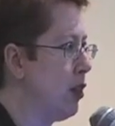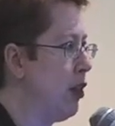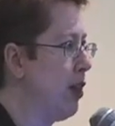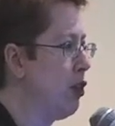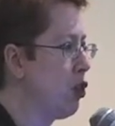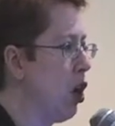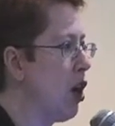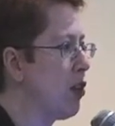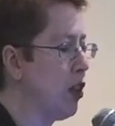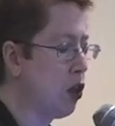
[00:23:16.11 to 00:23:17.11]
chances
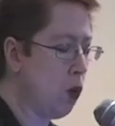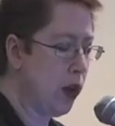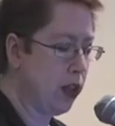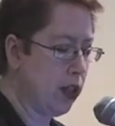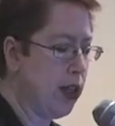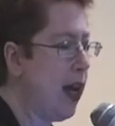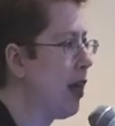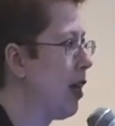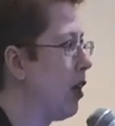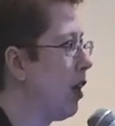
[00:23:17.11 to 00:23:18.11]
are they're going to
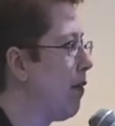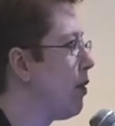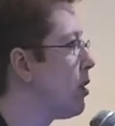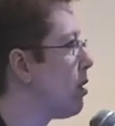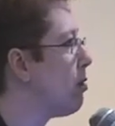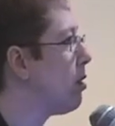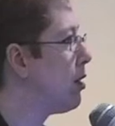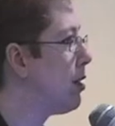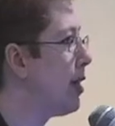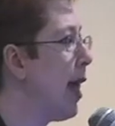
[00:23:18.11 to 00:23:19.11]
take it. If it's a
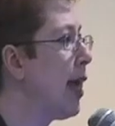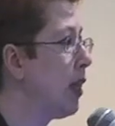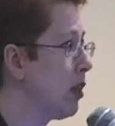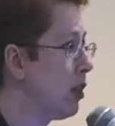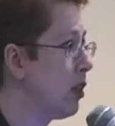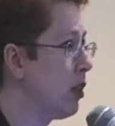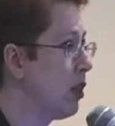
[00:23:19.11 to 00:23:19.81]
state,